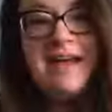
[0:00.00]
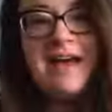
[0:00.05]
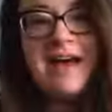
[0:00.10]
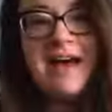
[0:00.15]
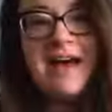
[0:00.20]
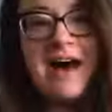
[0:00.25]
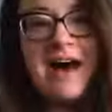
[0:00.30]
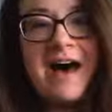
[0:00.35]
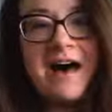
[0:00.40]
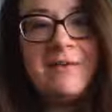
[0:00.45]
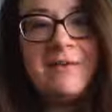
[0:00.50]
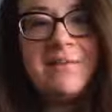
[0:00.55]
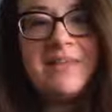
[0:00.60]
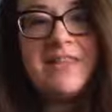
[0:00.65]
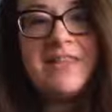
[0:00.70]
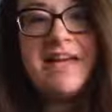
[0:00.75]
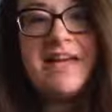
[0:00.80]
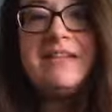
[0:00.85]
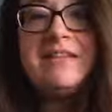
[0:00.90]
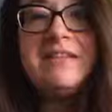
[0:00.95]
But
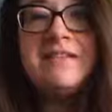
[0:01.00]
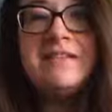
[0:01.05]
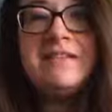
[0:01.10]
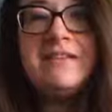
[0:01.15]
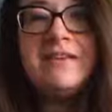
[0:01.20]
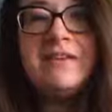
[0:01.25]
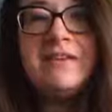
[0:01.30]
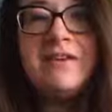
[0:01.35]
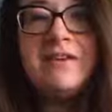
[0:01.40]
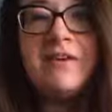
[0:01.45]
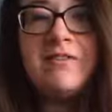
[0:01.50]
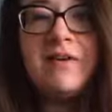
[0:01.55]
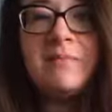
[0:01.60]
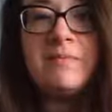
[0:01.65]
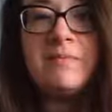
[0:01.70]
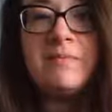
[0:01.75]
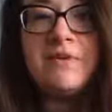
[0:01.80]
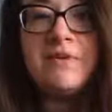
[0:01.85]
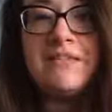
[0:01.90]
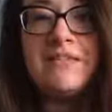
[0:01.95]
then in the
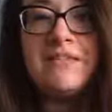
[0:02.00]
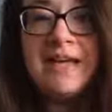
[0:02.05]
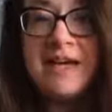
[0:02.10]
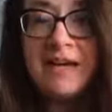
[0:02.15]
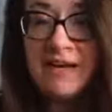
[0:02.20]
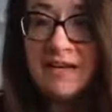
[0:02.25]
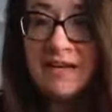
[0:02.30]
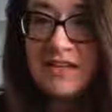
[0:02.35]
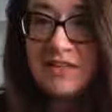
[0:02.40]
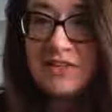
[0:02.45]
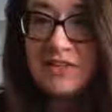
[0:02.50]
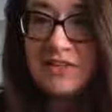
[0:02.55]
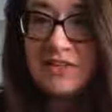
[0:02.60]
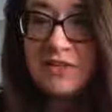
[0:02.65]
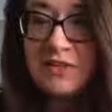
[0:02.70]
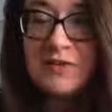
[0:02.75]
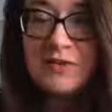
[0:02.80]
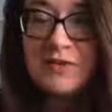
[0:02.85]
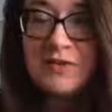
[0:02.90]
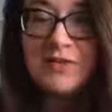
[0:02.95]
November 2nd issue,